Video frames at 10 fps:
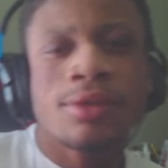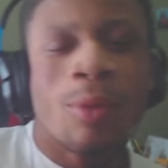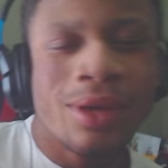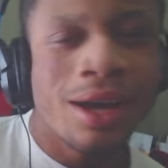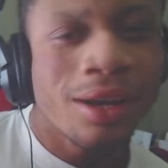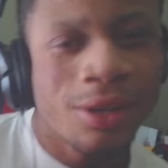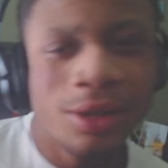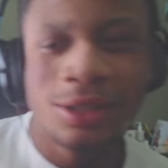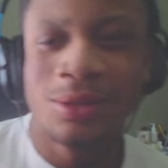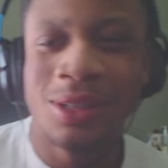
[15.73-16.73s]
We gotta do
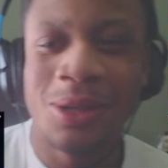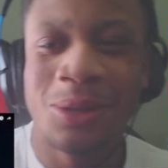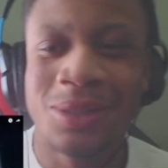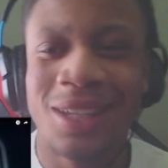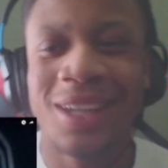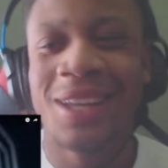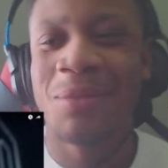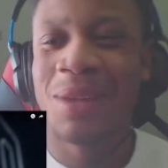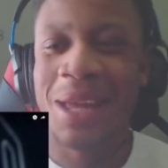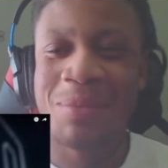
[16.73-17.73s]
this one. You know what I'm saying?
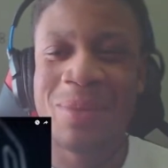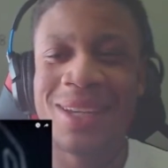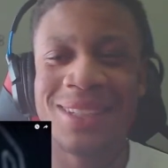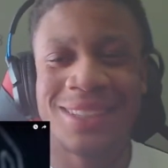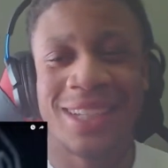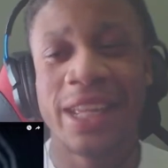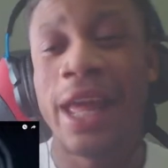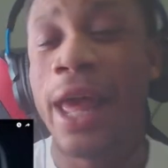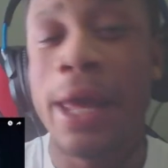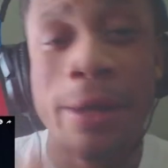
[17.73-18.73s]
Black Buttons, nigga.
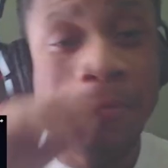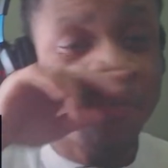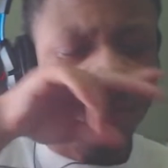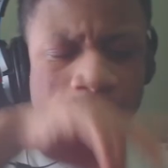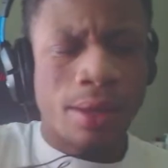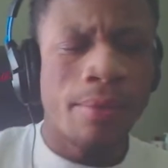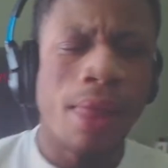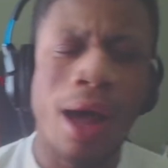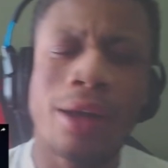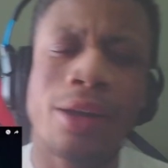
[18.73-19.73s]
Hey,
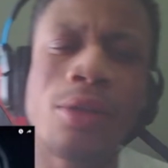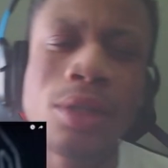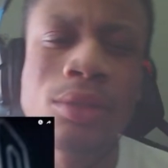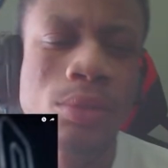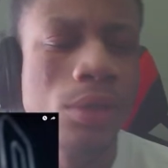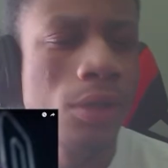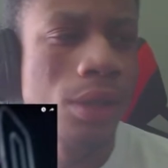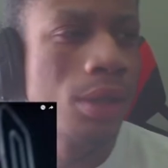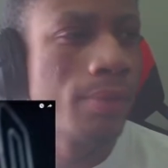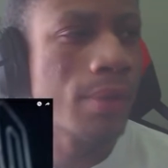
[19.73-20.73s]
I know this was on
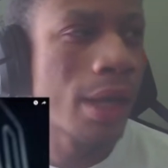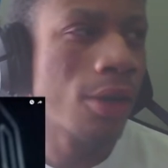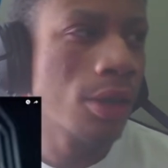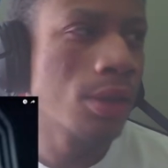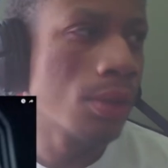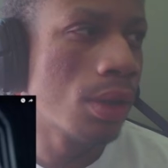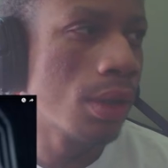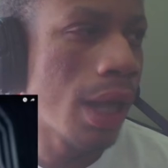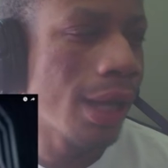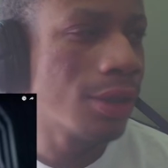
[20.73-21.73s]
the. I know this was on
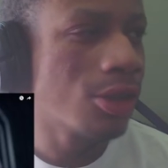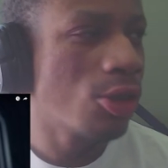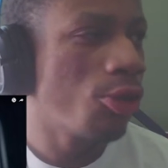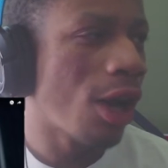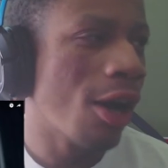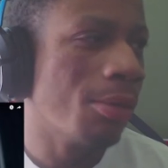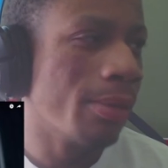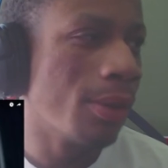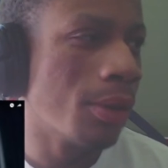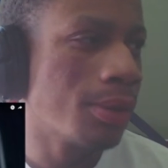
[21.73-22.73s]
the Ain't the Truth album.
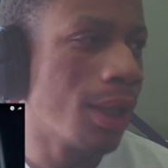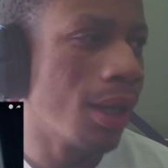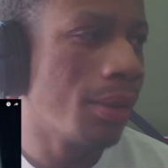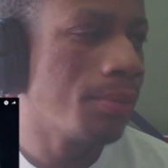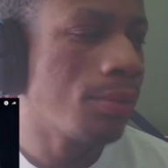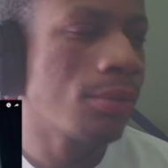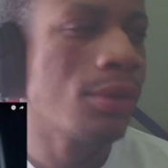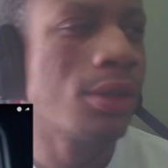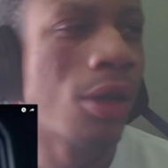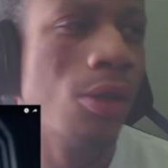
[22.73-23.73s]
You know what I'm saying?
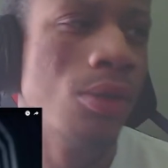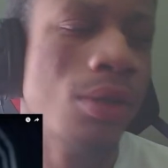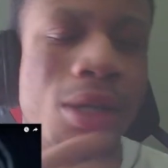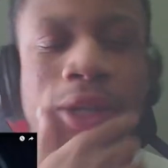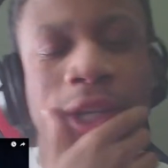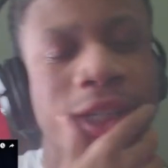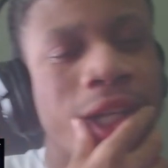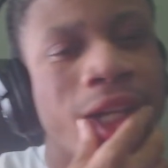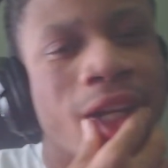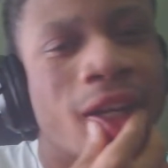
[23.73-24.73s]
So this
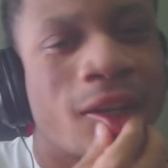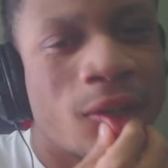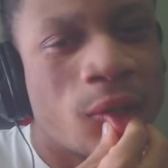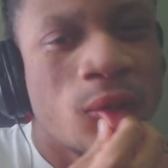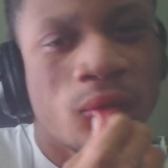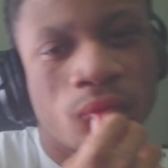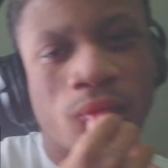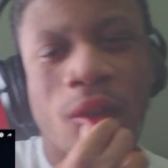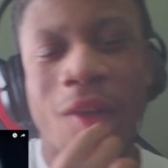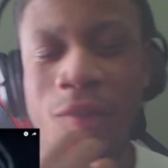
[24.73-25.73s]
ain't nothing new.
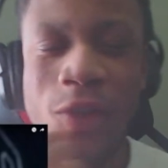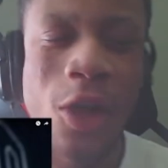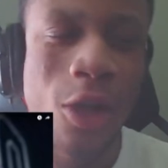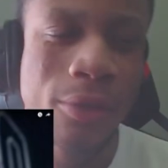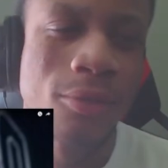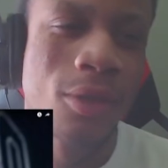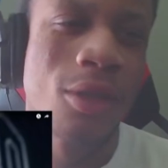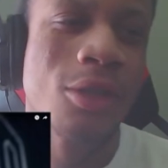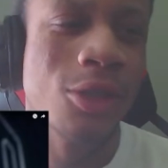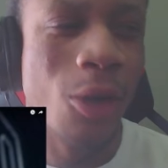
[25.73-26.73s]
If y'all
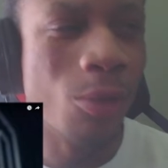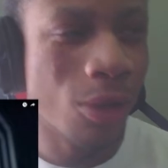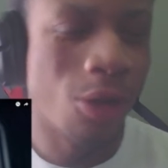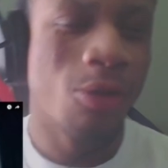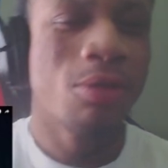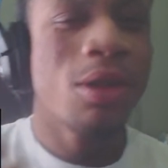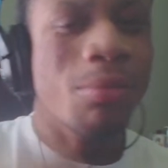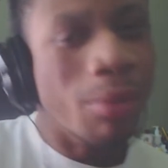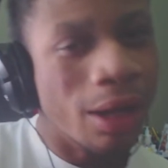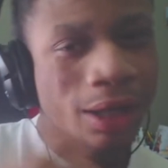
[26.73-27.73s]
don't know,
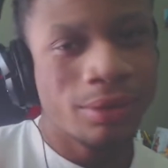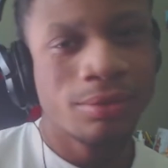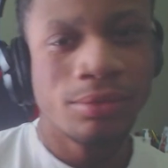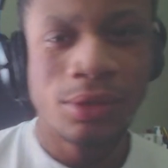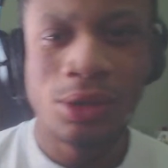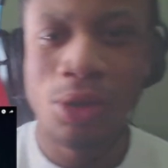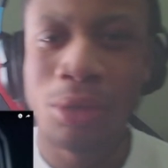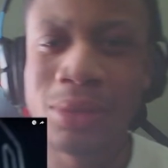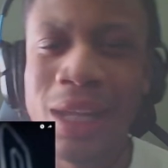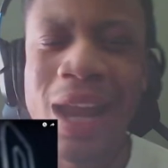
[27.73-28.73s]
but you know what
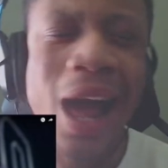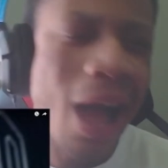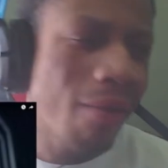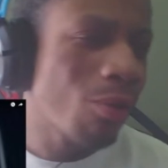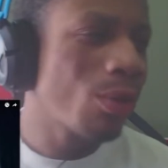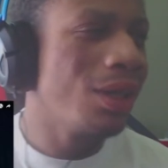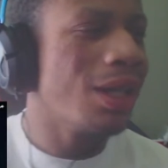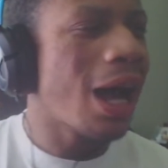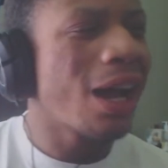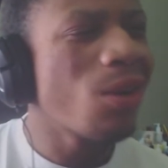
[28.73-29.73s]
I'm saying? I haven't really
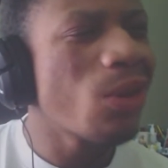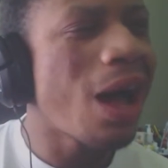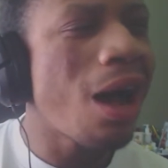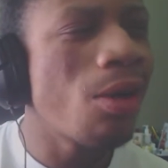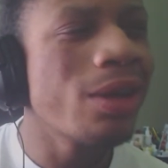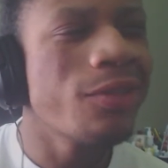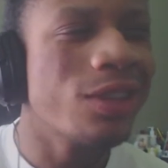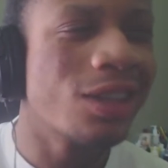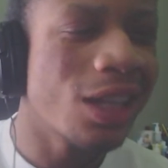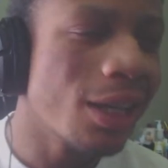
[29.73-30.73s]
I don't I don't even
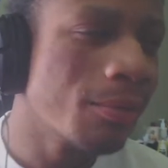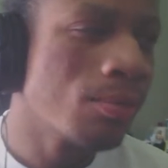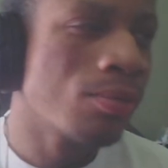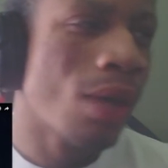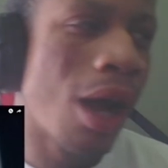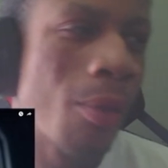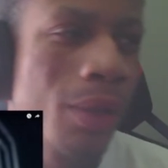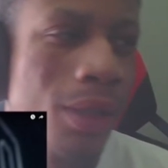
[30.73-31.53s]
think I really